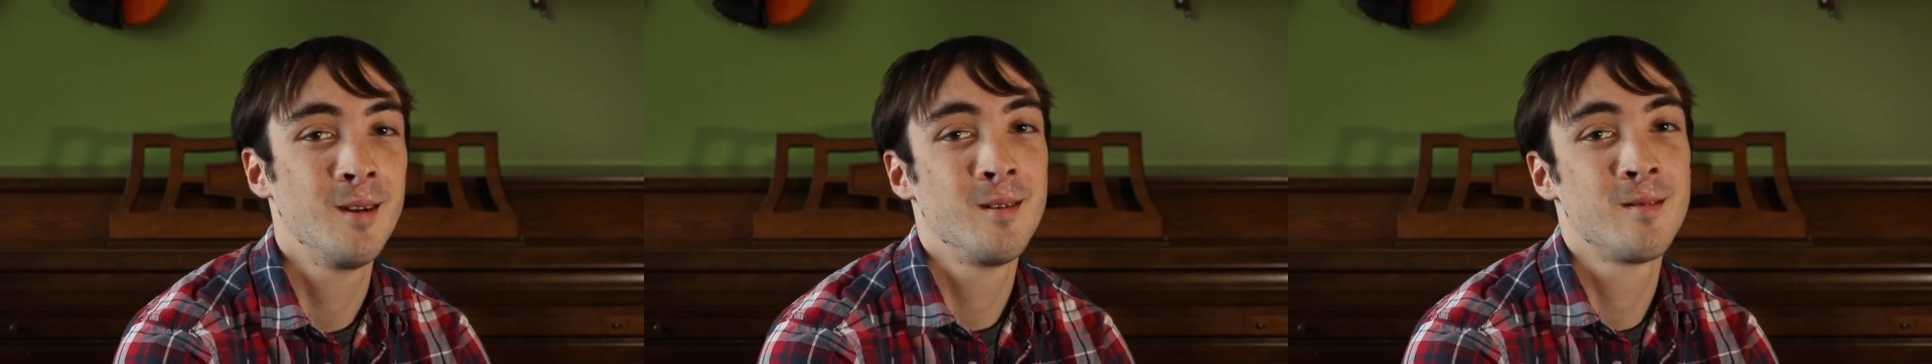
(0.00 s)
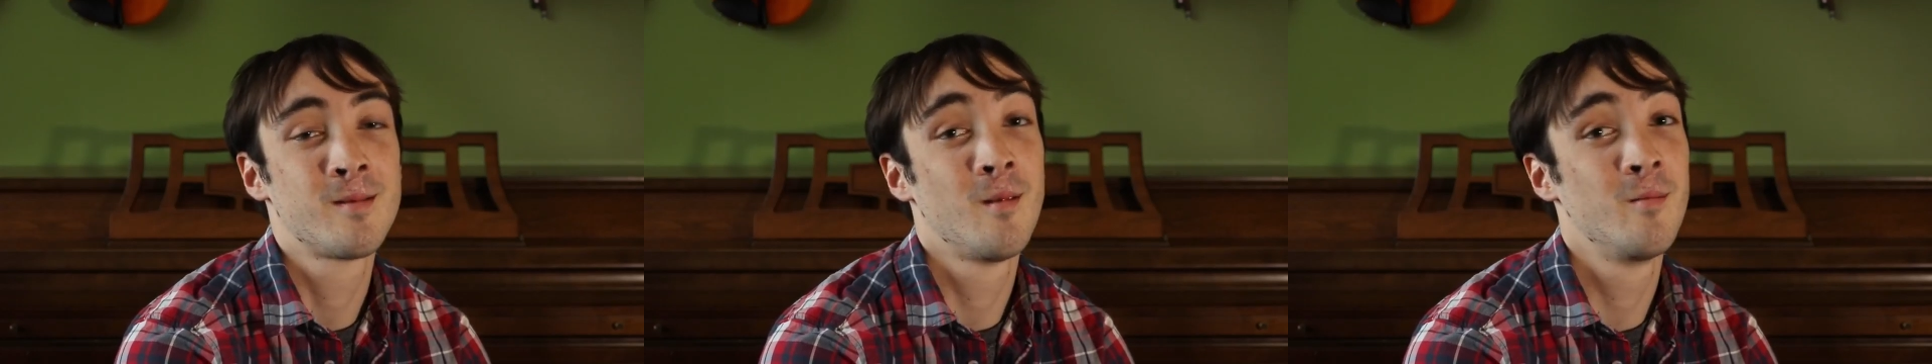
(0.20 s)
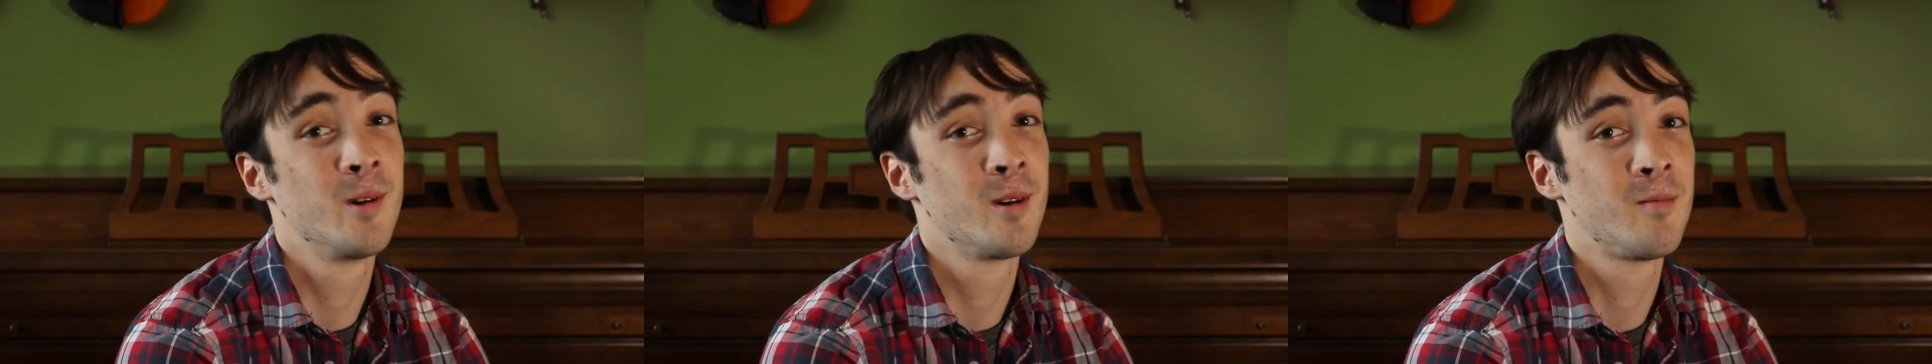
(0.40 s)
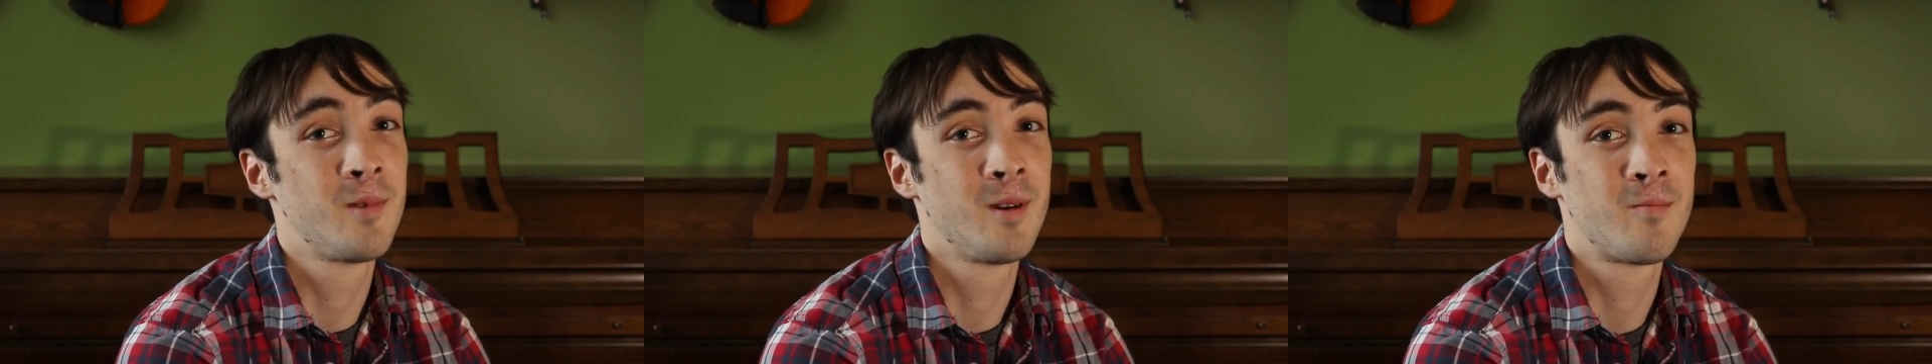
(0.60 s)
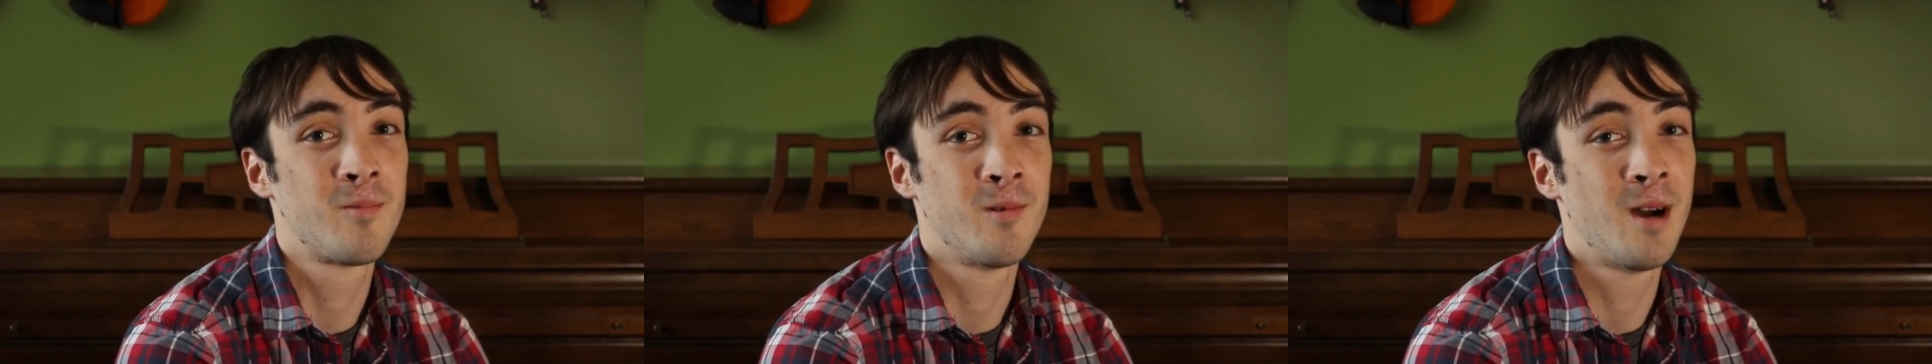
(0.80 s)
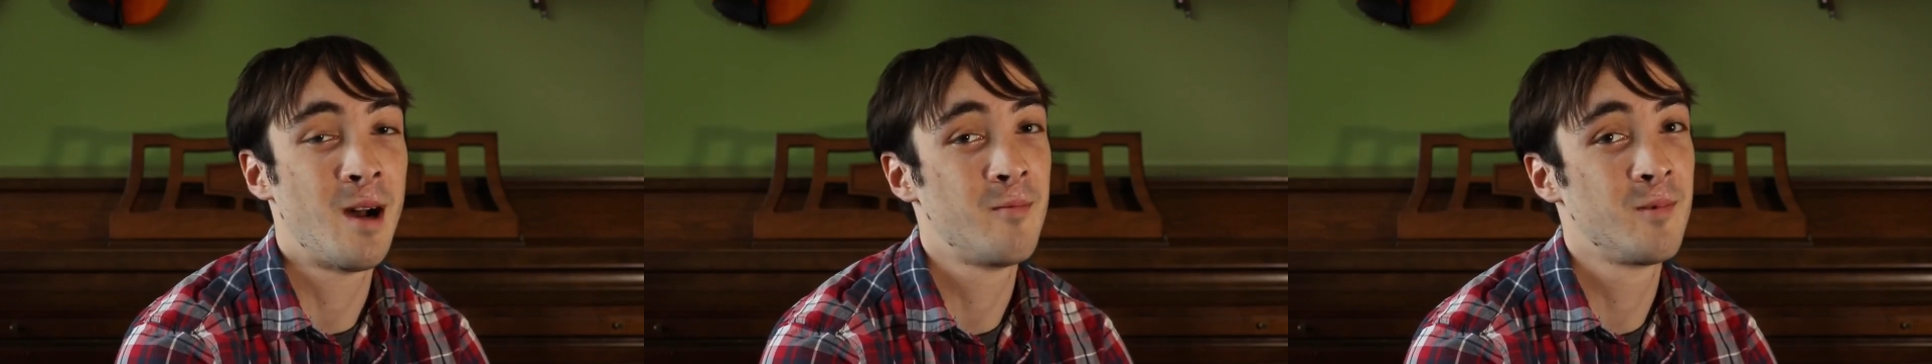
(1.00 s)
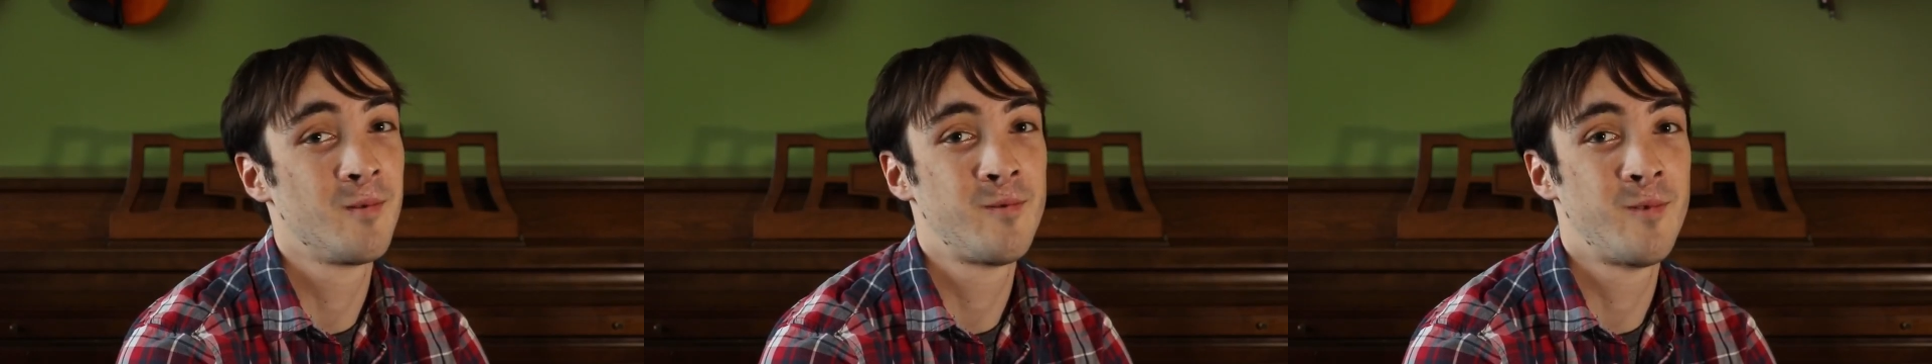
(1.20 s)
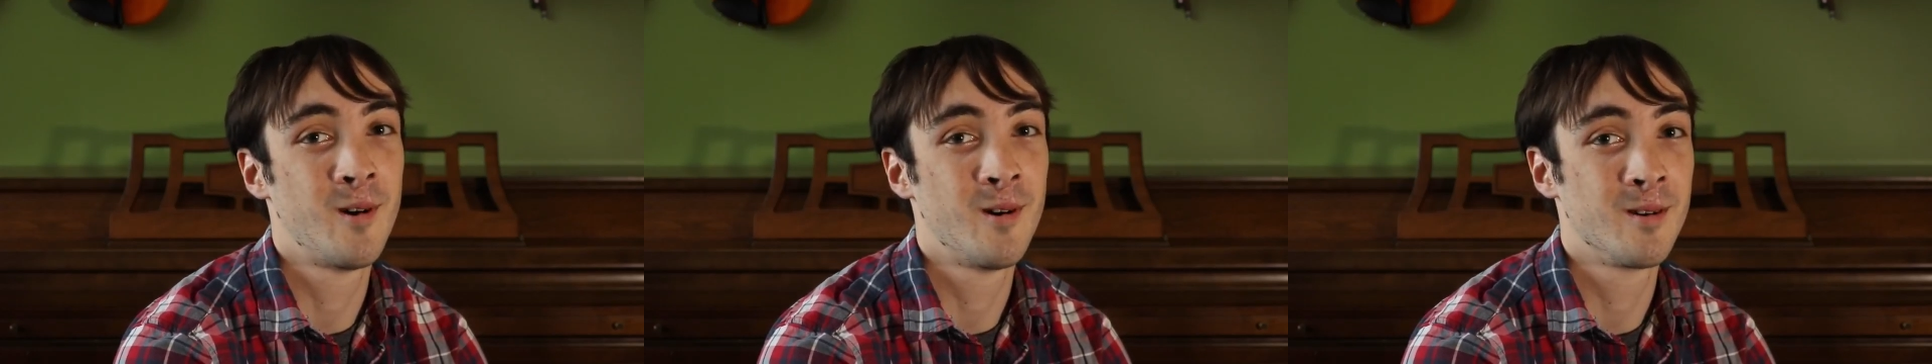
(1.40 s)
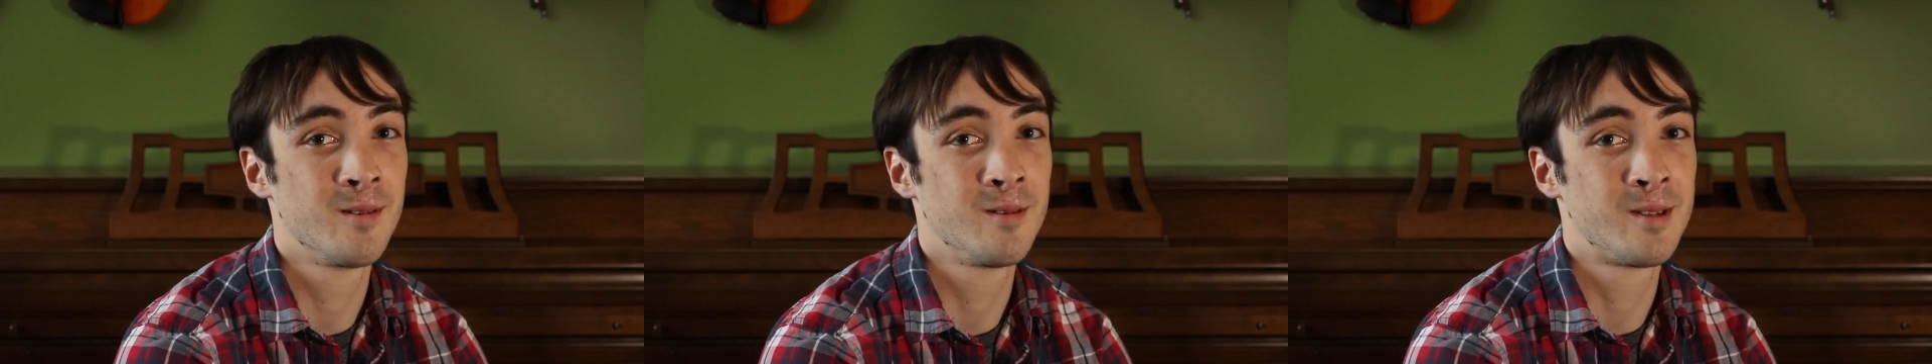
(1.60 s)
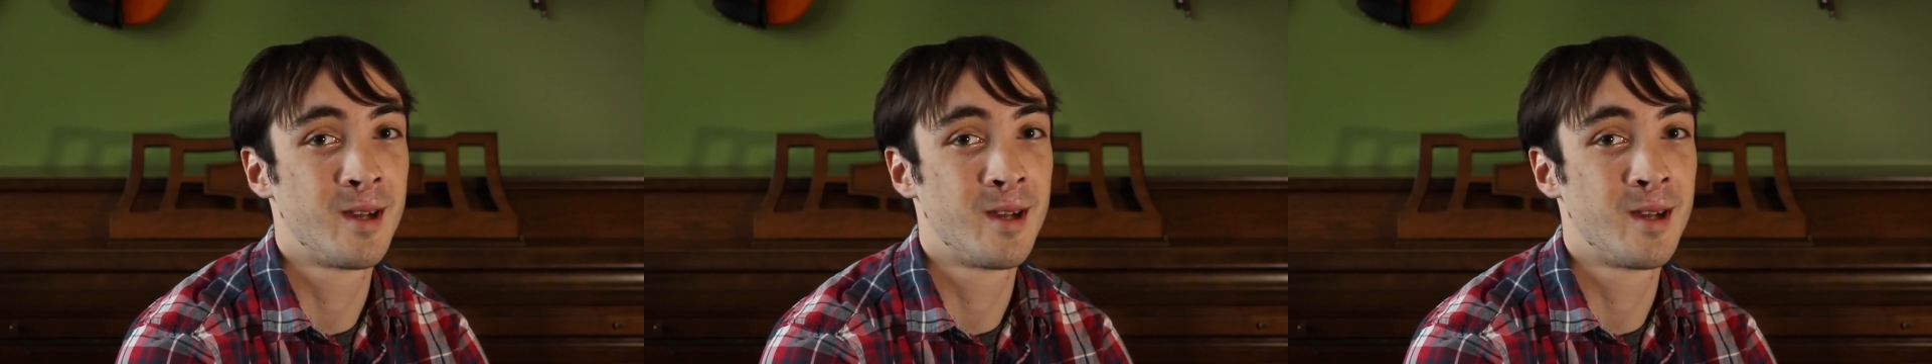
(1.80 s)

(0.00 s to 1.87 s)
so many people having fun,